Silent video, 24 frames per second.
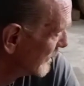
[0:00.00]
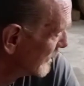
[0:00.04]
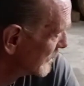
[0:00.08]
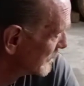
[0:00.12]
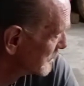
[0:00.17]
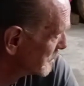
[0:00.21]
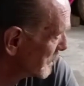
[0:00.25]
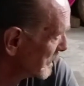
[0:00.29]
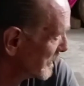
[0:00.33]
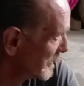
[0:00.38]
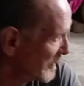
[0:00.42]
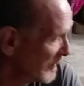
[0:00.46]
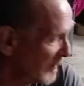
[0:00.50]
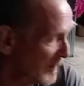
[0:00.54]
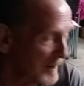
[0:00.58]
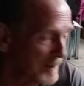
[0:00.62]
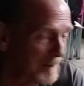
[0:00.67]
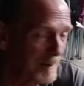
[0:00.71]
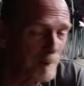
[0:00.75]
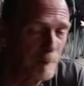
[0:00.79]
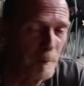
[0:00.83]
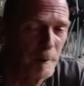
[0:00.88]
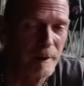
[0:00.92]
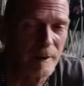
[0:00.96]
It's been an
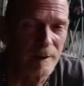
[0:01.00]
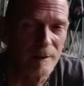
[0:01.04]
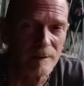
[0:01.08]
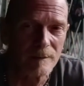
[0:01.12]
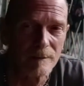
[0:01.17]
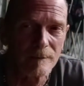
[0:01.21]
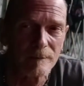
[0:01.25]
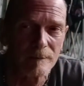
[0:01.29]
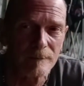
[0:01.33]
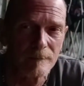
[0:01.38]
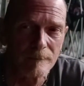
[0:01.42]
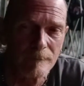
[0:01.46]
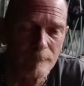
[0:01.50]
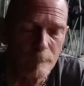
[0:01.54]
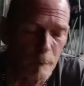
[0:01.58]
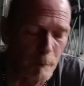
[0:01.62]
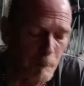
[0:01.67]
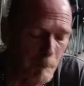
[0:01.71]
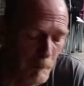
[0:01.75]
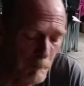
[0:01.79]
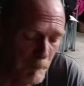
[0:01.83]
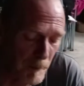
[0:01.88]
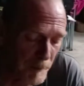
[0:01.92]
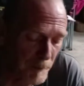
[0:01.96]
interesting week.
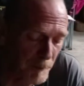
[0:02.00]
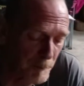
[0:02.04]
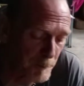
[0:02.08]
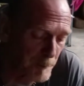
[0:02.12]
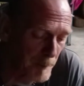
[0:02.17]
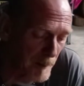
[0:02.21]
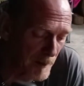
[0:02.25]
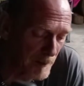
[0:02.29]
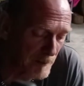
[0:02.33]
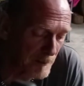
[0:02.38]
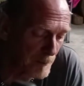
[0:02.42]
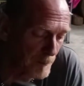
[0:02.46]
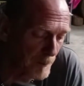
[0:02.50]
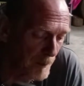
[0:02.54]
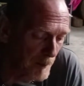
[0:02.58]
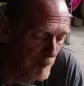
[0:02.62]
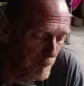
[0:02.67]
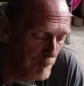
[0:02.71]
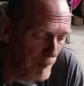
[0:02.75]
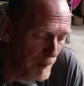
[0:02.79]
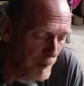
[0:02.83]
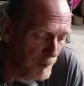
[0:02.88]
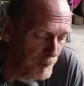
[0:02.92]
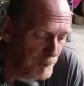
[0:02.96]
One of my mentors passed away,
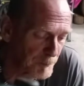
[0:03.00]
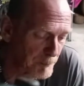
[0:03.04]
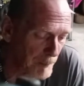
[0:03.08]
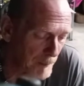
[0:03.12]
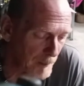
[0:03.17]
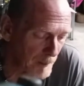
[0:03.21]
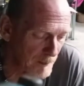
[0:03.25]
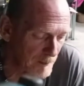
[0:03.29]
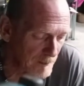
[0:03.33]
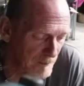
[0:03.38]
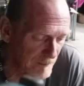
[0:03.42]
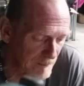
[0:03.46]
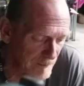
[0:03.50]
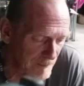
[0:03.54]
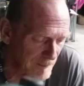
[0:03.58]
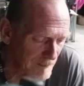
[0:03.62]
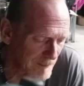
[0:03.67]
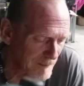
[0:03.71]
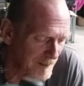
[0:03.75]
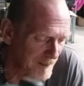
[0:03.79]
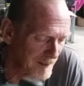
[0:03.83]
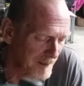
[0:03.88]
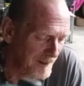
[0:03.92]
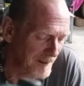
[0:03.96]
Paul Spaugh.
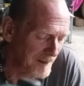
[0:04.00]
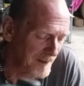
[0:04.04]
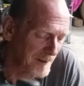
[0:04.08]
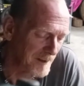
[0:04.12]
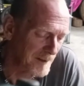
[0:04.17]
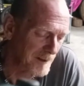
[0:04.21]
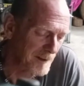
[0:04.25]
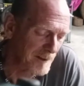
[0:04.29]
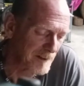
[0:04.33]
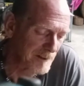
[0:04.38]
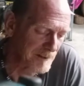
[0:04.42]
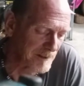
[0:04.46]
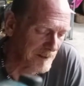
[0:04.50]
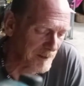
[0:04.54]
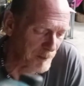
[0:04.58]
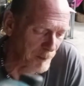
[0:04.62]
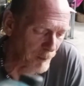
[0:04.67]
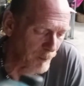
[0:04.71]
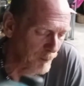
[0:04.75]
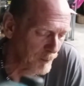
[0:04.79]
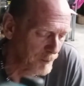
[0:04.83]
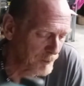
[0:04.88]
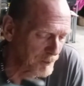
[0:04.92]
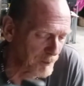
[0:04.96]

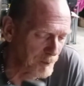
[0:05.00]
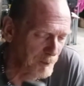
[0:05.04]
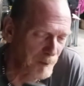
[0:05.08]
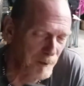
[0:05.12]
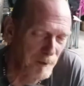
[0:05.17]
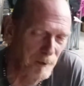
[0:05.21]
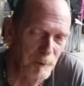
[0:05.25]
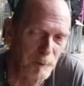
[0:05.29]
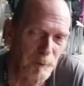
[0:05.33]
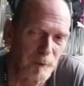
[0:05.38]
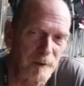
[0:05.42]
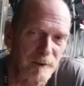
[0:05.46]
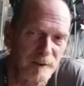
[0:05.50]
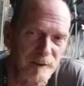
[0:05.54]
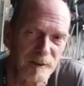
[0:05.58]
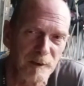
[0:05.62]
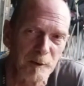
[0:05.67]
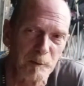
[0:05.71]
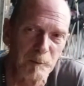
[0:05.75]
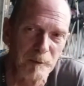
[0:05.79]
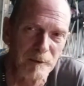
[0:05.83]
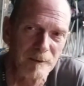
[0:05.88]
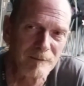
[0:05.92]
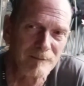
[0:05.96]
Cigar chewing older
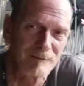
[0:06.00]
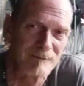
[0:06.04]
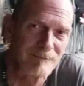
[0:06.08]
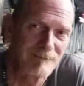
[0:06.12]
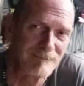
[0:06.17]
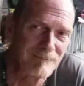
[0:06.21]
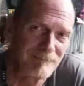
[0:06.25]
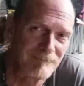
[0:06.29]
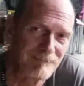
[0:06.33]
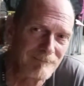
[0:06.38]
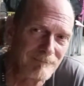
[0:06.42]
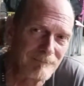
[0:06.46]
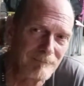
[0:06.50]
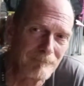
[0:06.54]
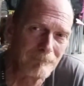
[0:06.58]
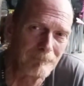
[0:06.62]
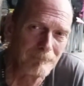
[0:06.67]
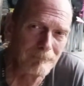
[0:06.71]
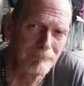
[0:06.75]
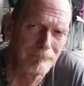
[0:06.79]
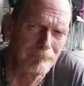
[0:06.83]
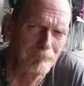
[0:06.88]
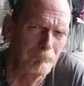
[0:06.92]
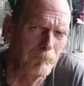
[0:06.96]
gentleman,
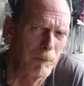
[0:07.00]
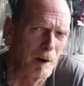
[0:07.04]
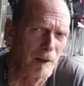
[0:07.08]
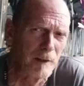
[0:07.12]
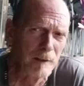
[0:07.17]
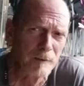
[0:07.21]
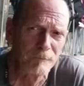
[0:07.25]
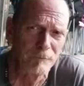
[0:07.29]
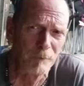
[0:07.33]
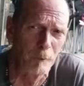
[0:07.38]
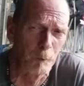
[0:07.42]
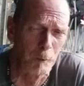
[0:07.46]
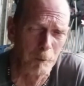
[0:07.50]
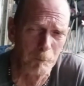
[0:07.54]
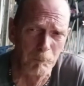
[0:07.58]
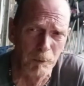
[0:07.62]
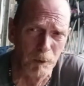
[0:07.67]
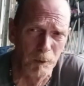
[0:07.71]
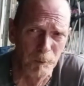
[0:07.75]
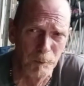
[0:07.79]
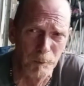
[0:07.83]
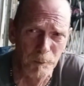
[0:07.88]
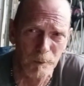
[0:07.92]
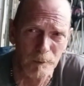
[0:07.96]
bled Ford
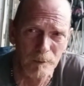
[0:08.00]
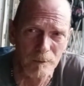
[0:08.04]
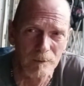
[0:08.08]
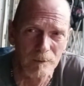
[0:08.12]
blue.